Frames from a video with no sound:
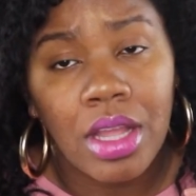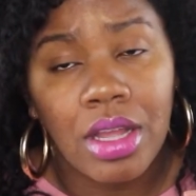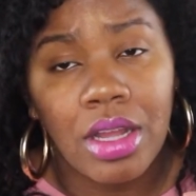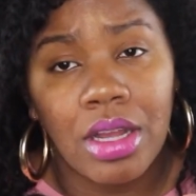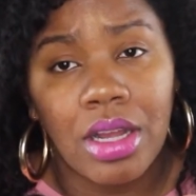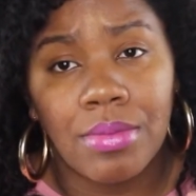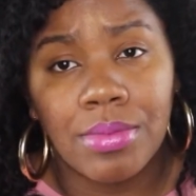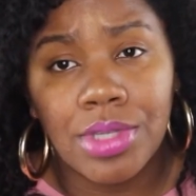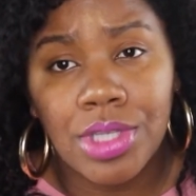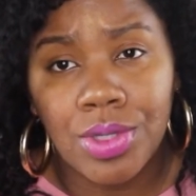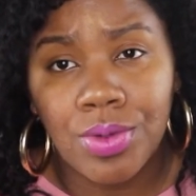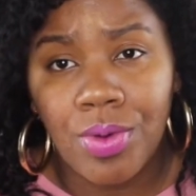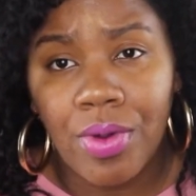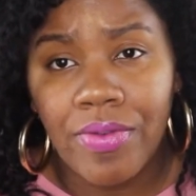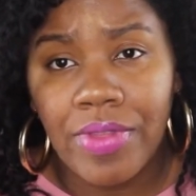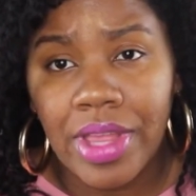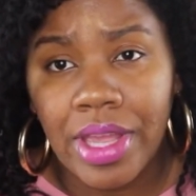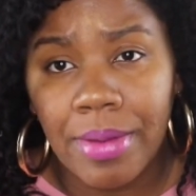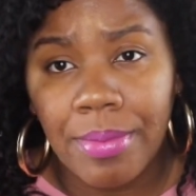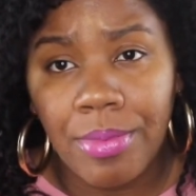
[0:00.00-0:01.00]
2
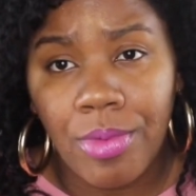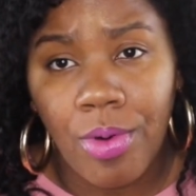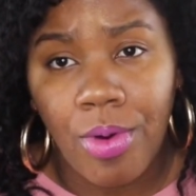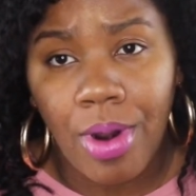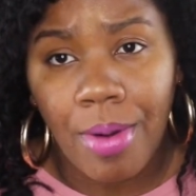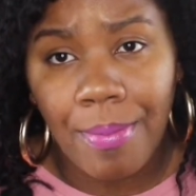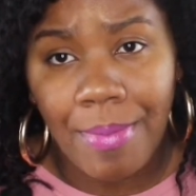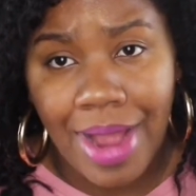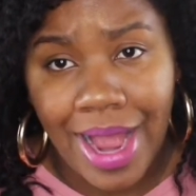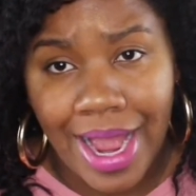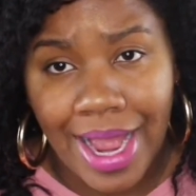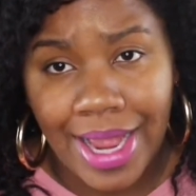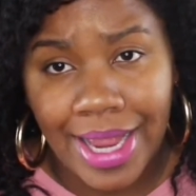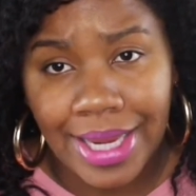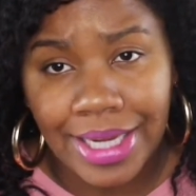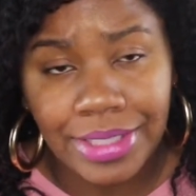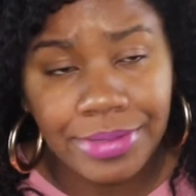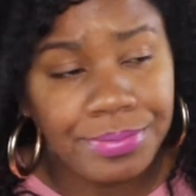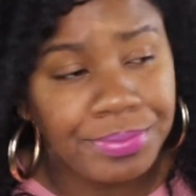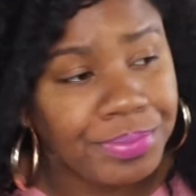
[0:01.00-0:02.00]
of them are
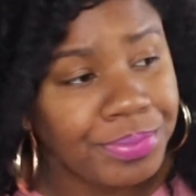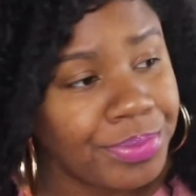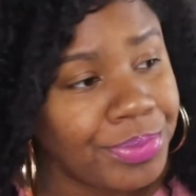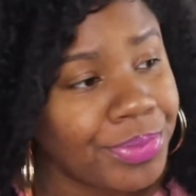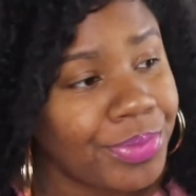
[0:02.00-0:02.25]
mine.